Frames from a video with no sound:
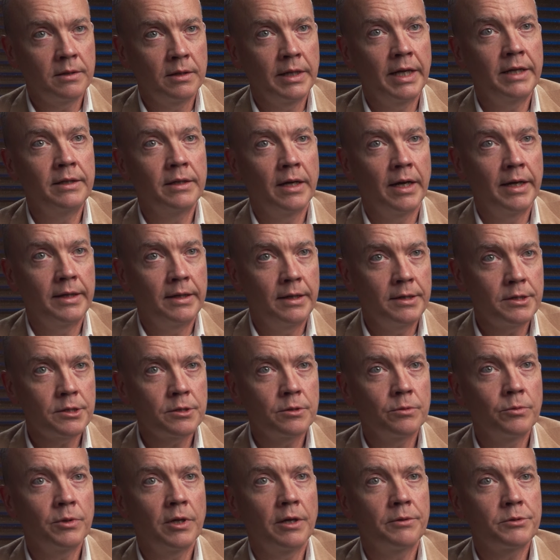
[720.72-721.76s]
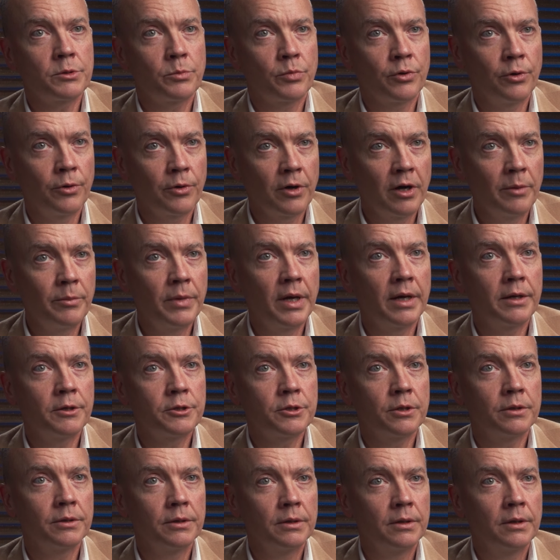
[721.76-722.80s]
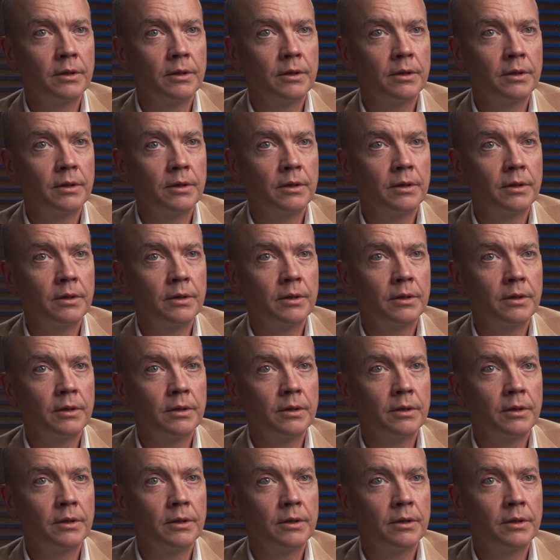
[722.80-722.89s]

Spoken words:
the late 90s when I was a program manager.